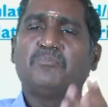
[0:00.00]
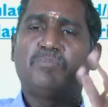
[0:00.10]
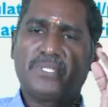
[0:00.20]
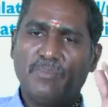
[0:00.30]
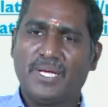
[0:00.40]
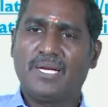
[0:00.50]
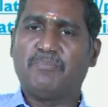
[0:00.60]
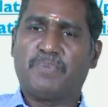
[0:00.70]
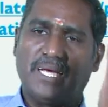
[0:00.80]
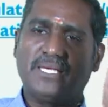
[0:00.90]
Similarly,
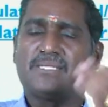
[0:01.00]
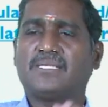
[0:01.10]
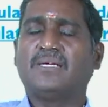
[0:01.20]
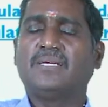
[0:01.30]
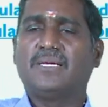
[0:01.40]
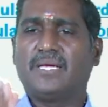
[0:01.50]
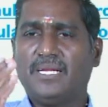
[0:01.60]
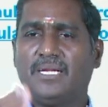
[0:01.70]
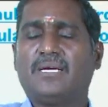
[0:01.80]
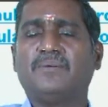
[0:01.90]
price,
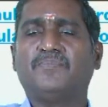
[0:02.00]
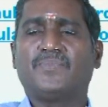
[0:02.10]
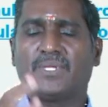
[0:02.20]
income,